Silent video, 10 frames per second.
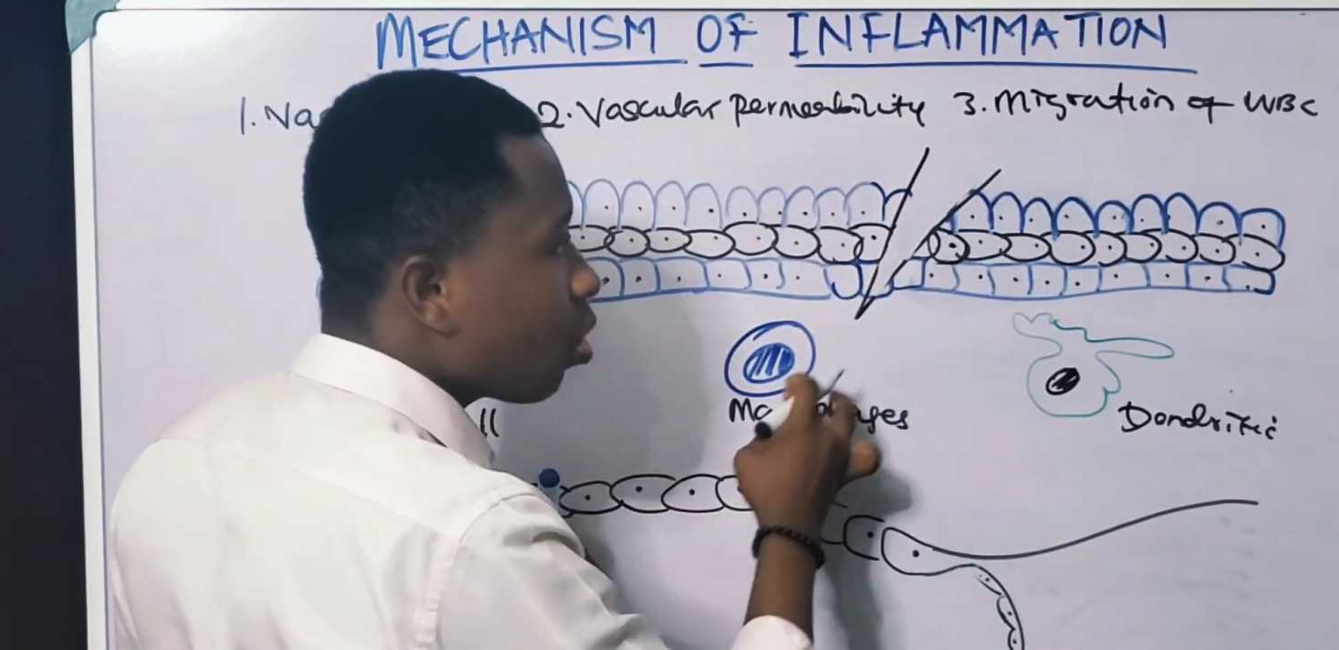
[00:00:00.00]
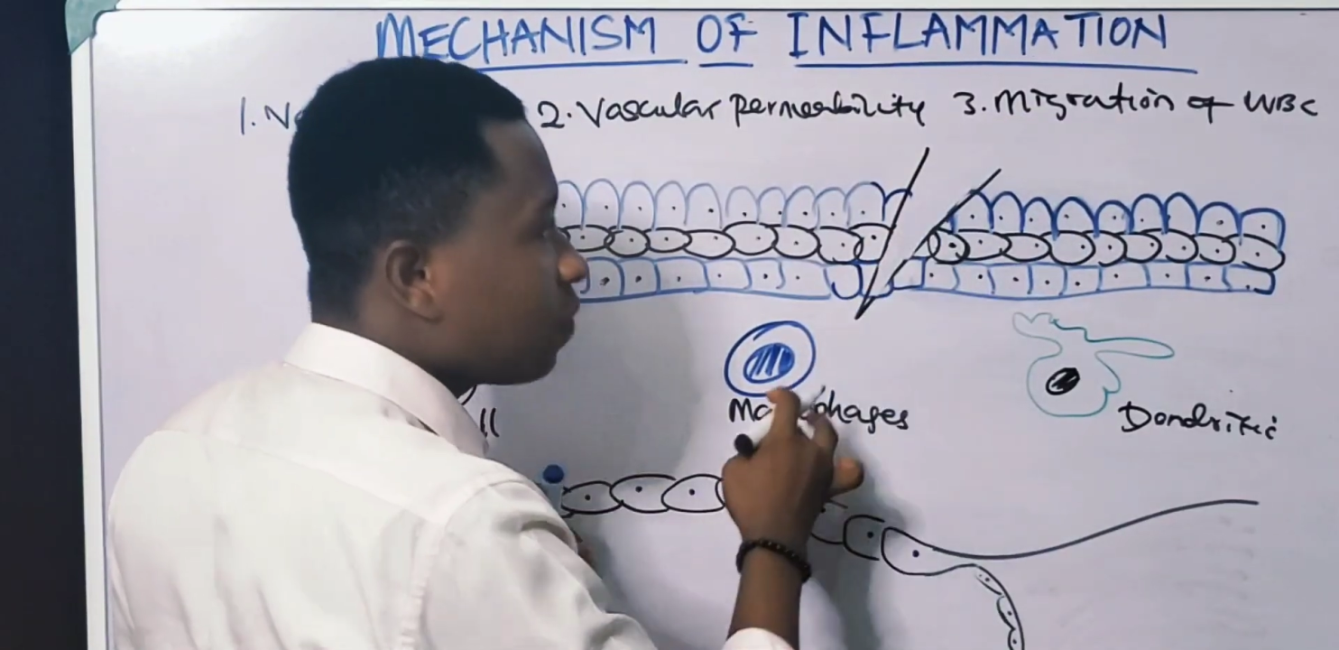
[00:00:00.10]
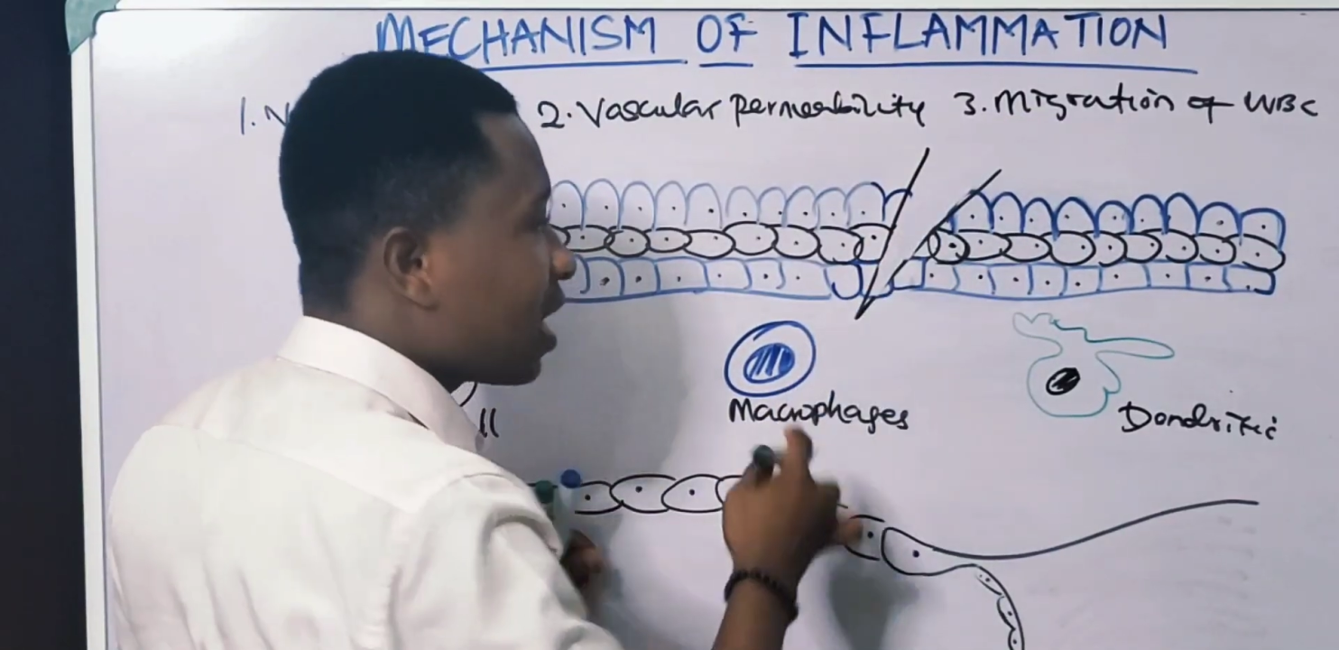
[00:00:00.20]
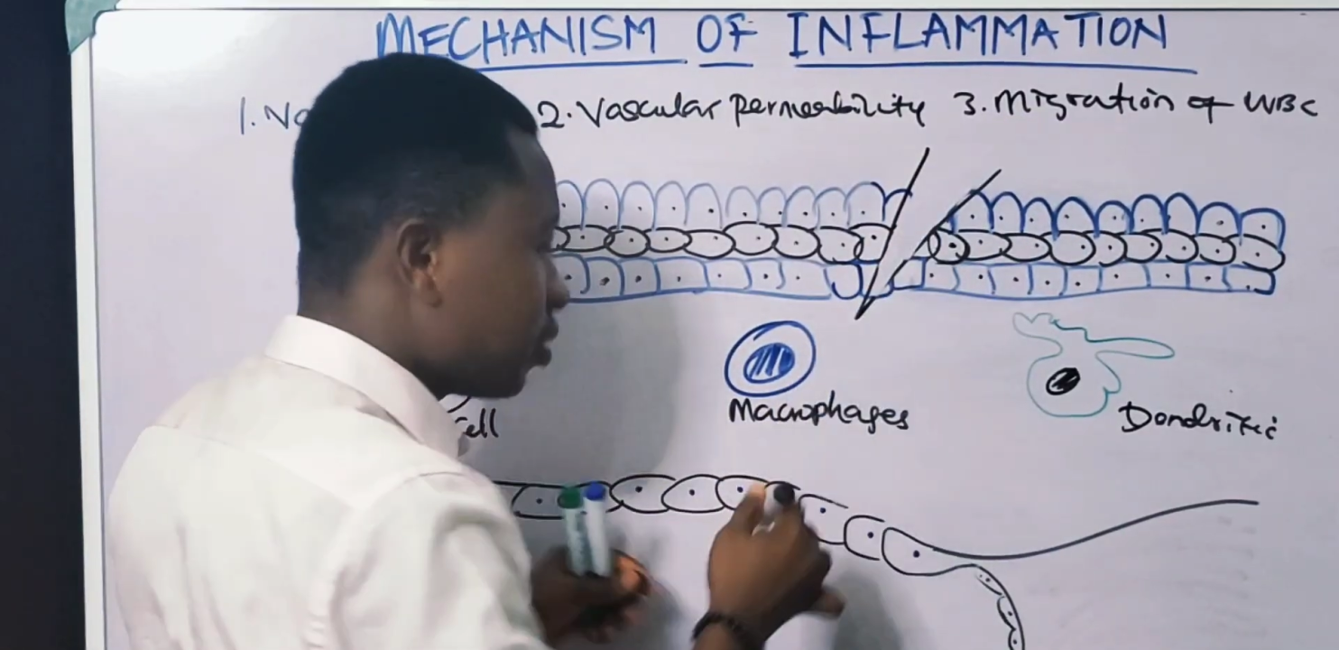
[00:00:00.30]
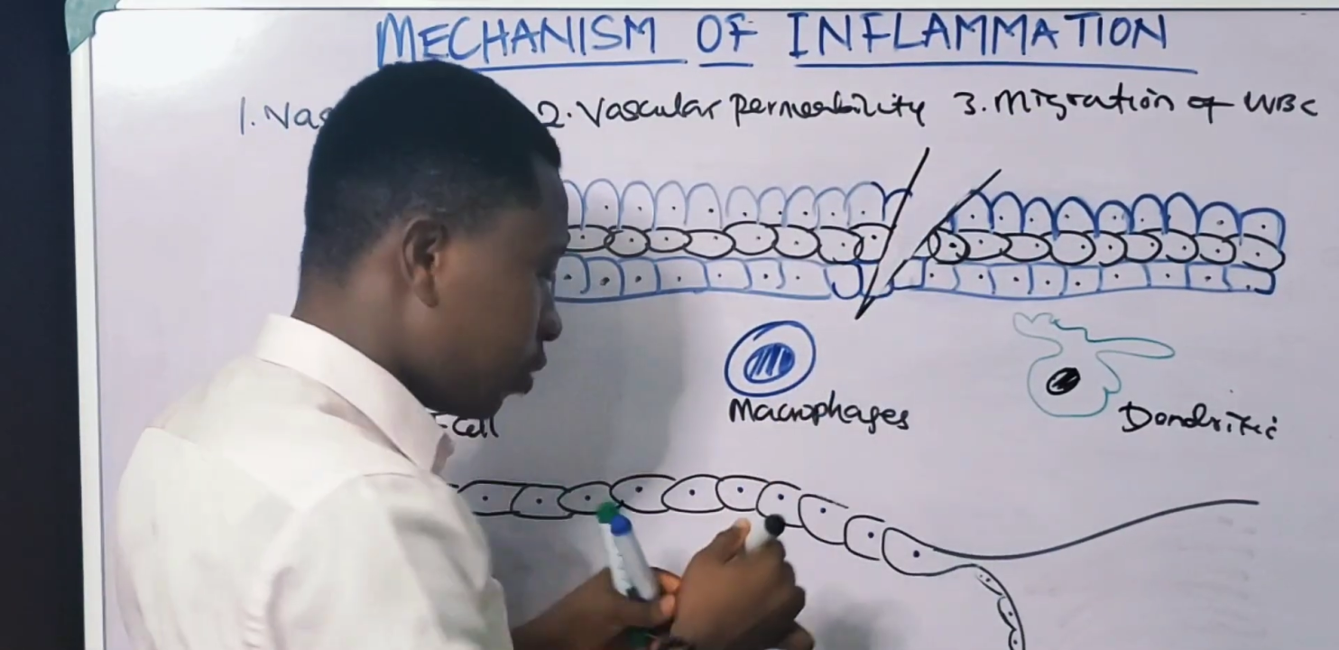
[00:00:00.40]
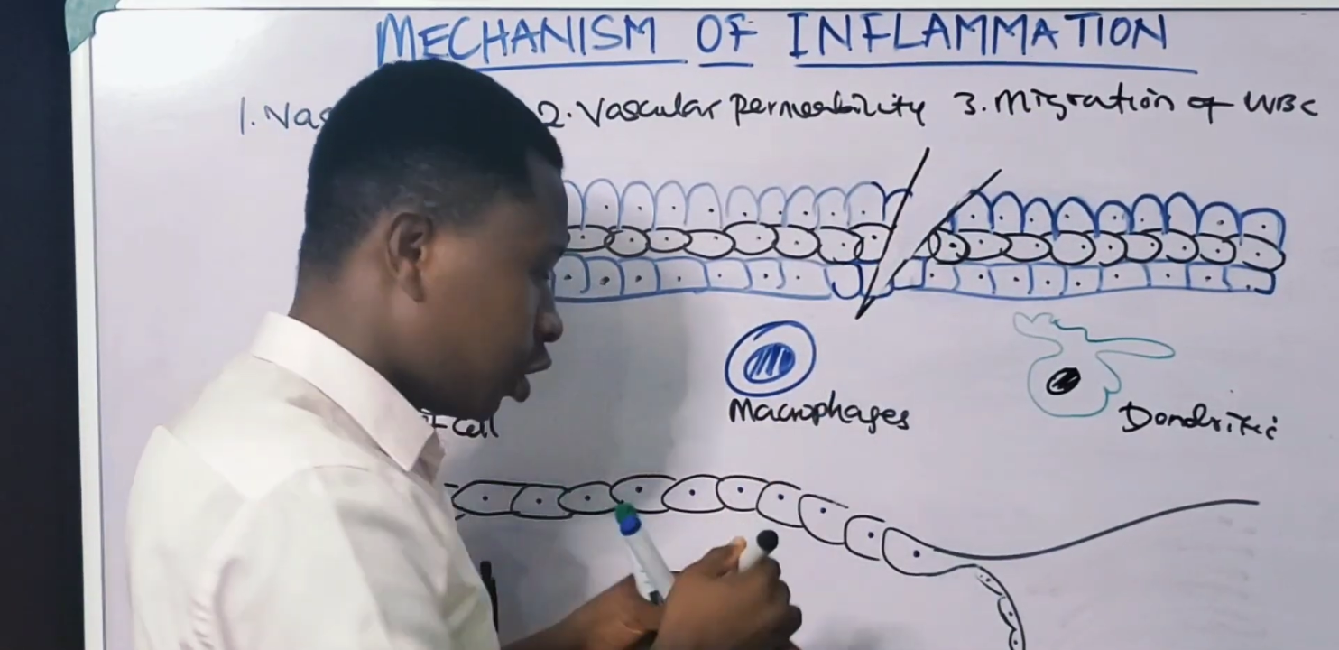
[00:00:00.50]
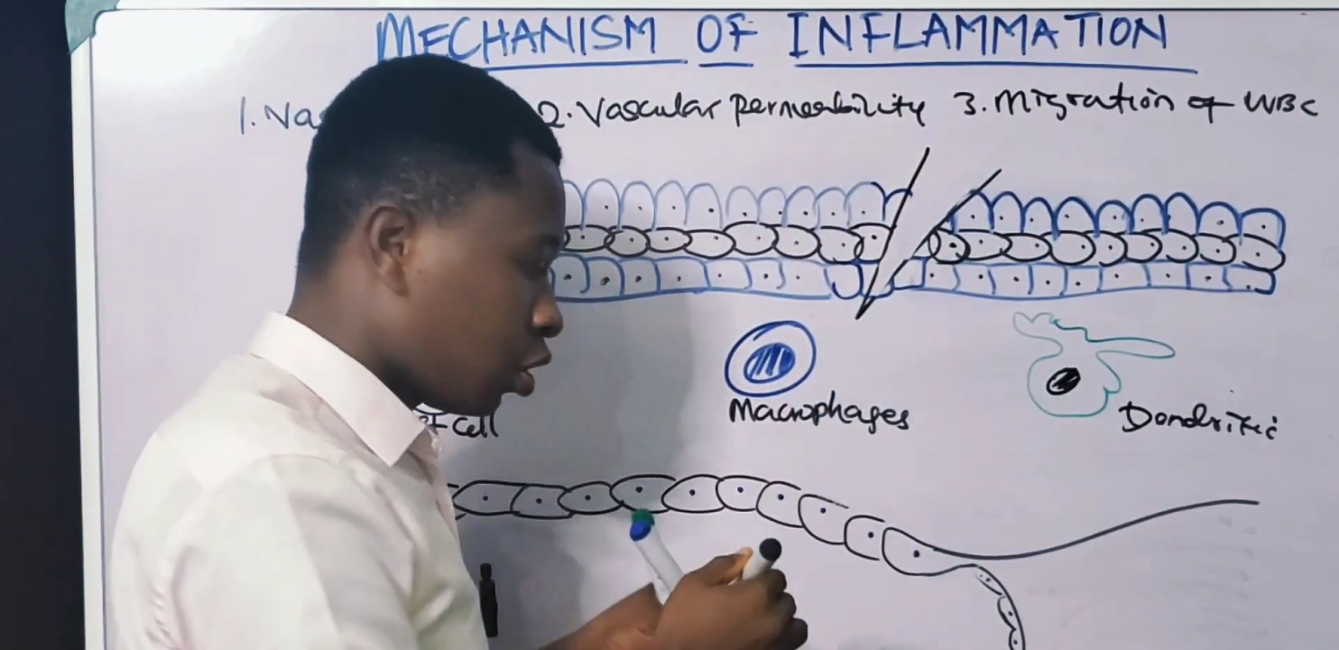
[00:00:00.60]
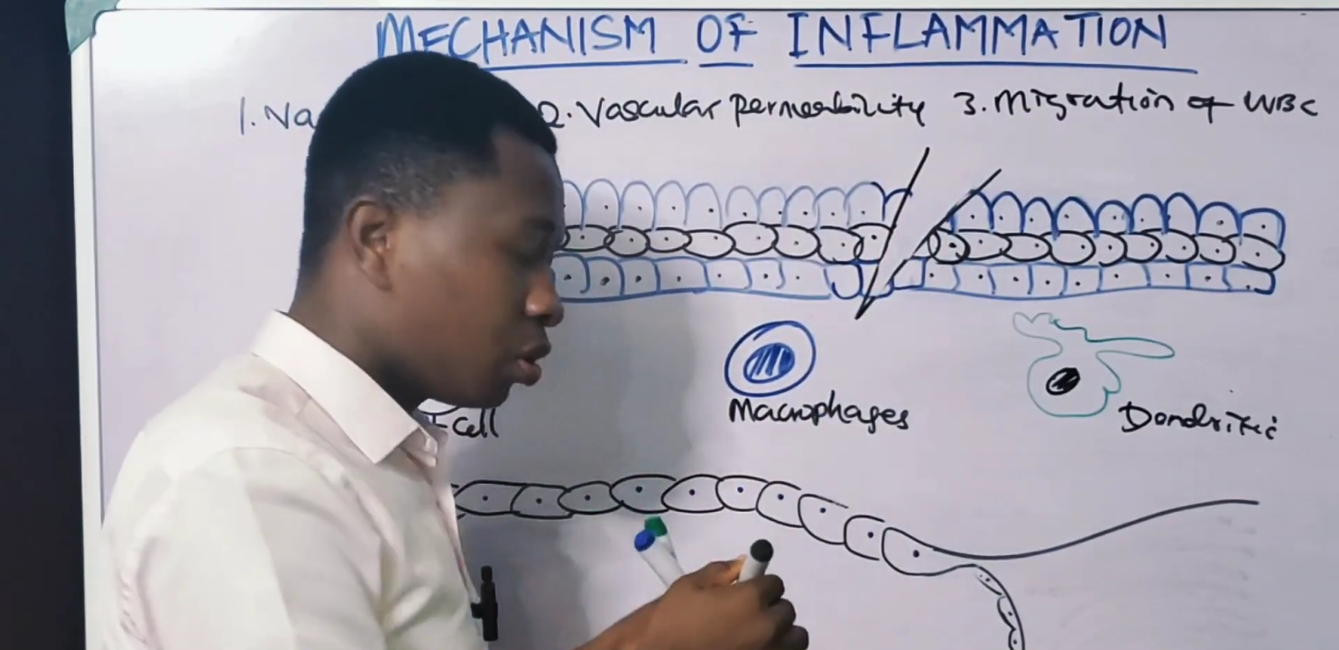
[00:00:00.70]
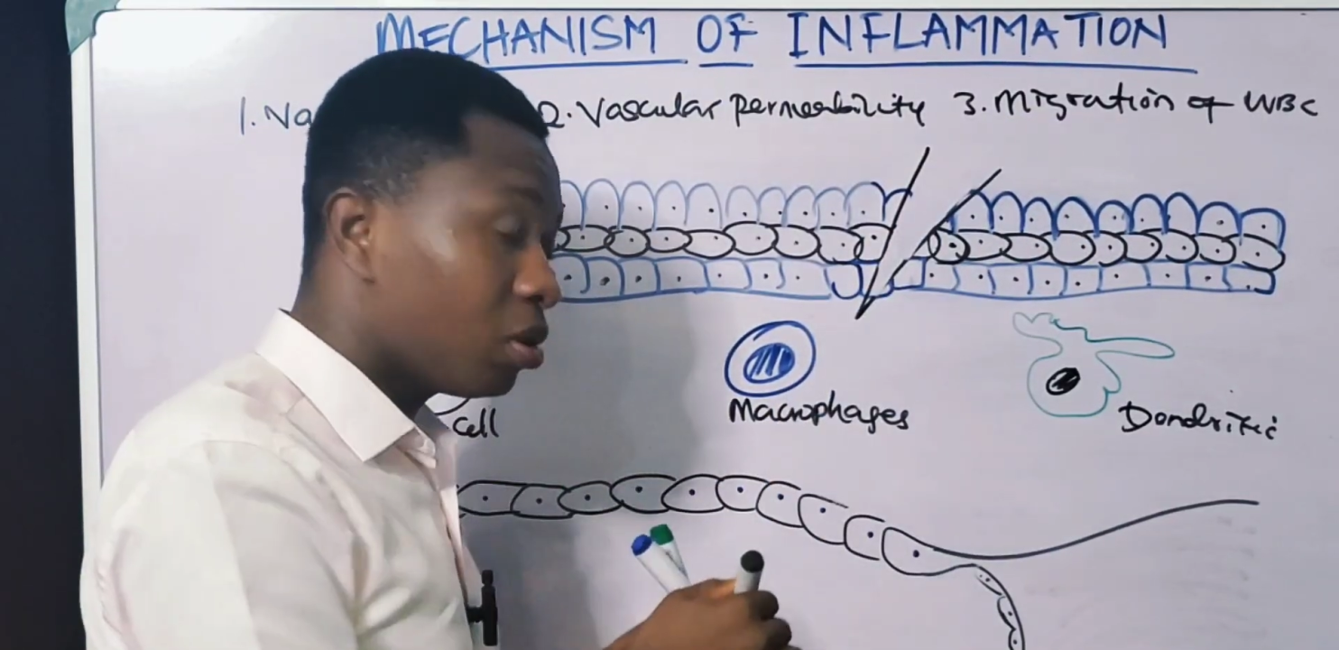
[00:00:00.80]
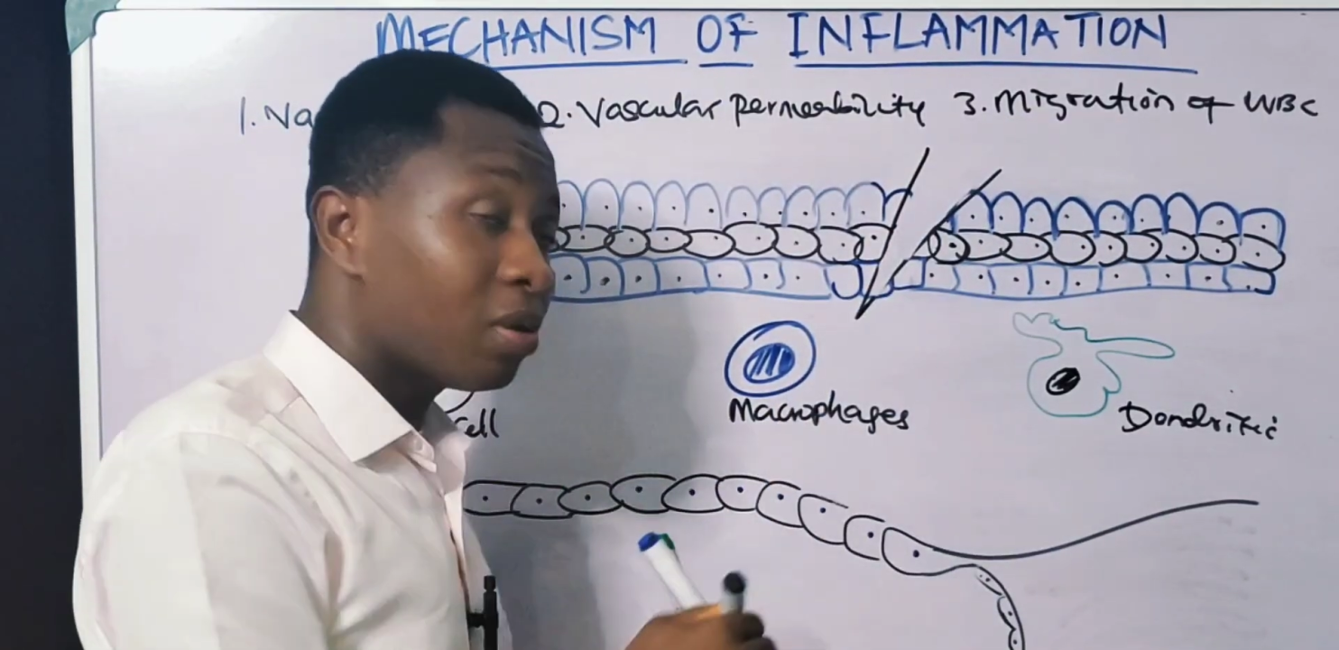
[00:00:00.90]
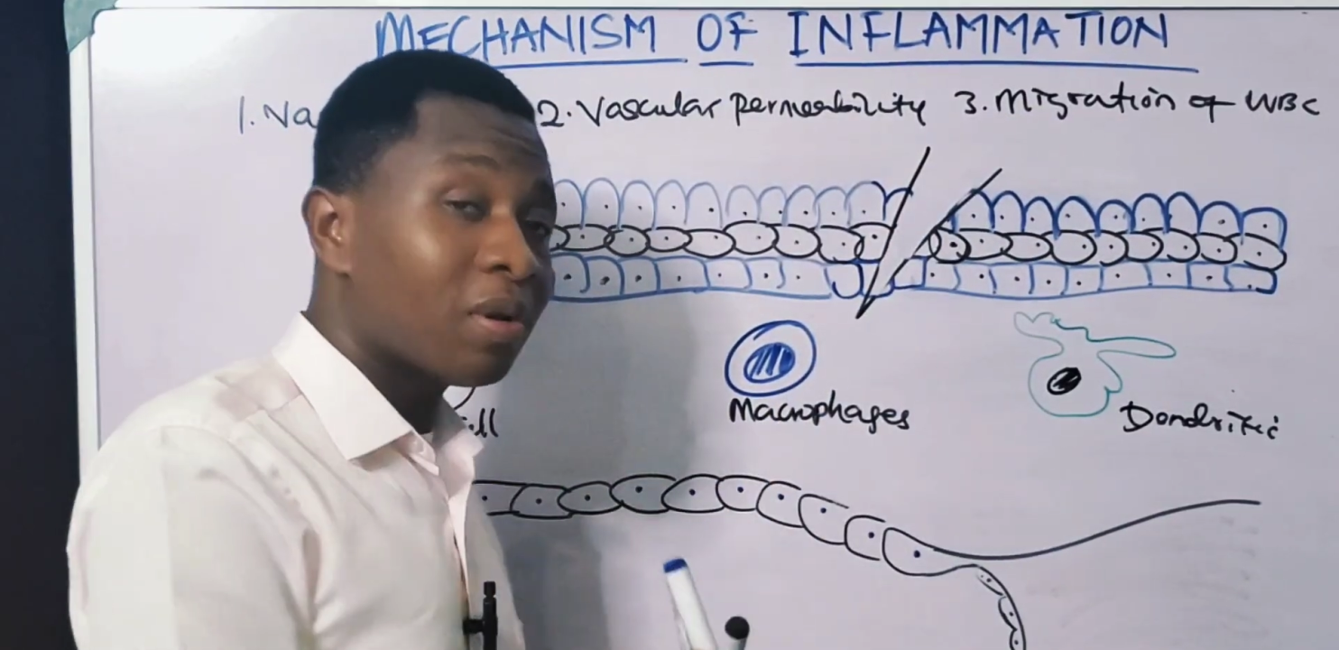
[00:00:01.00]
of that region